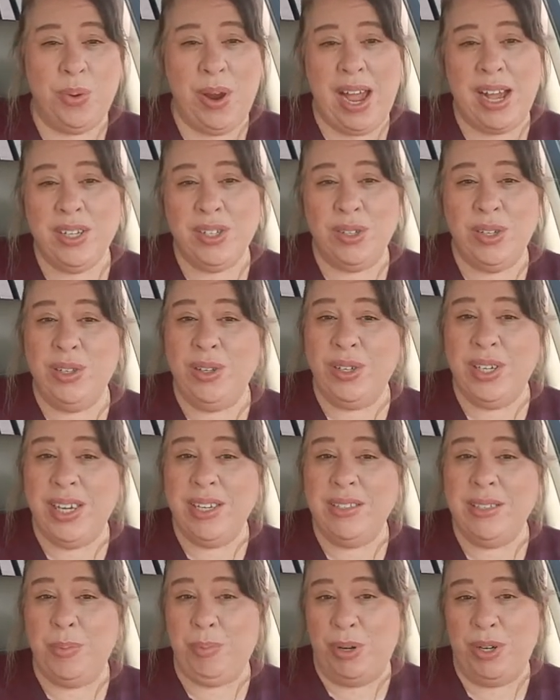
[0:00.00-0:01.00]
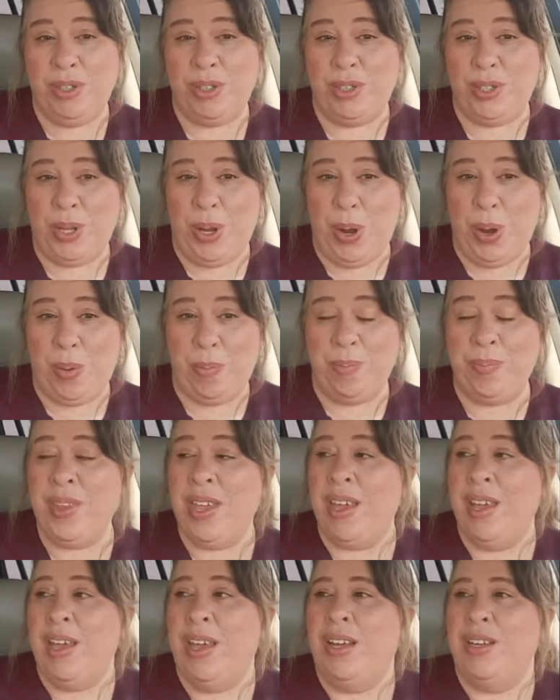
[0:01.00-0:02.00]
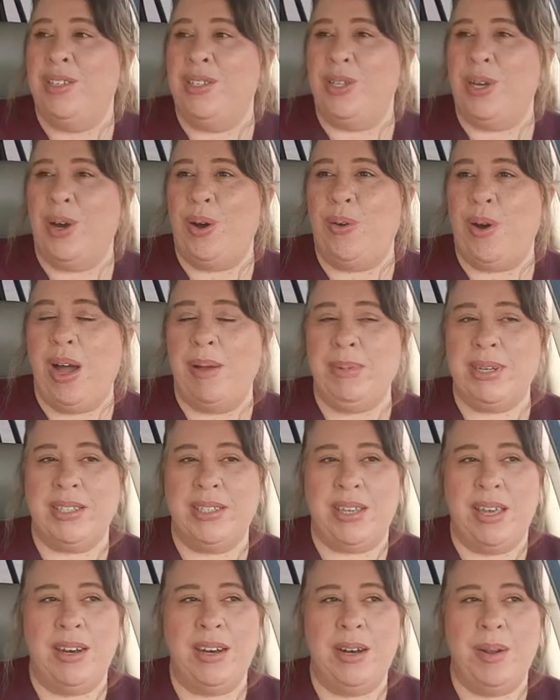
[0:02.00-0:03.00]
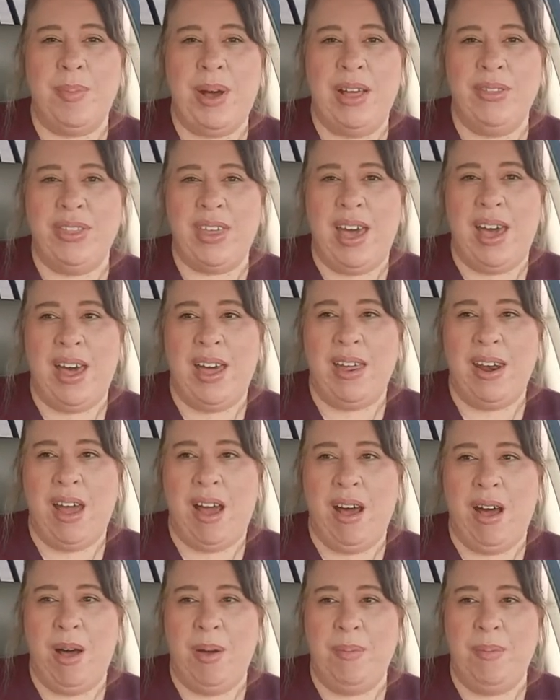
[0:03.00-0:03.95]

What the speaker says: We're actually looking to purchase a home, so I'm excited about that.